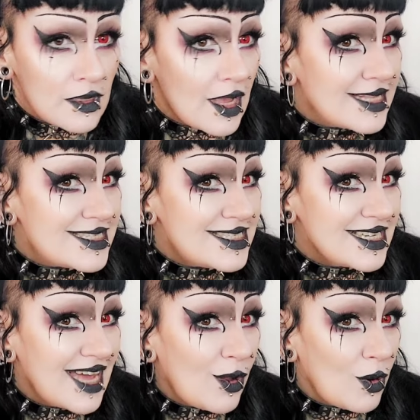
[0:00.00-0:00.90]
and
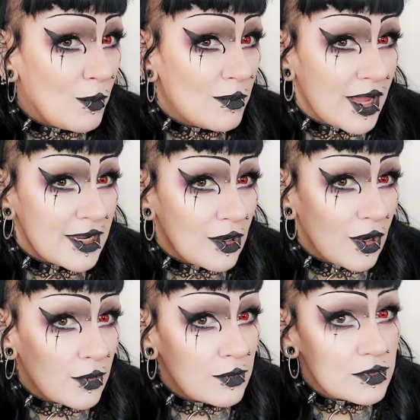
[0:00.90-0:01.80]
stick out like
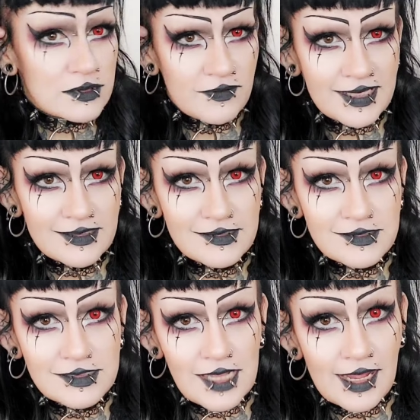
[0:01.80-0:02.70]
loads, thanks
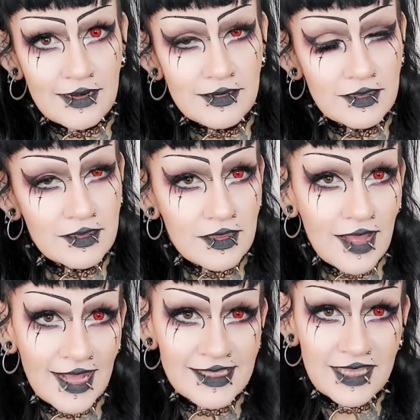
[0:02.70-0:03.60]
Dad.
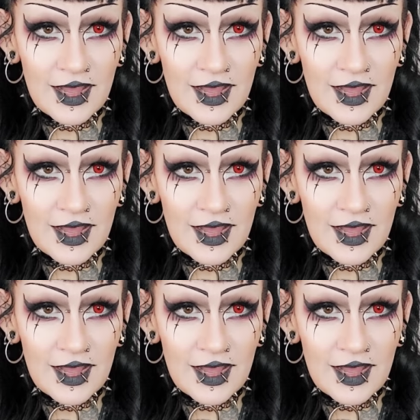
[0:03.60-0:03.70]
And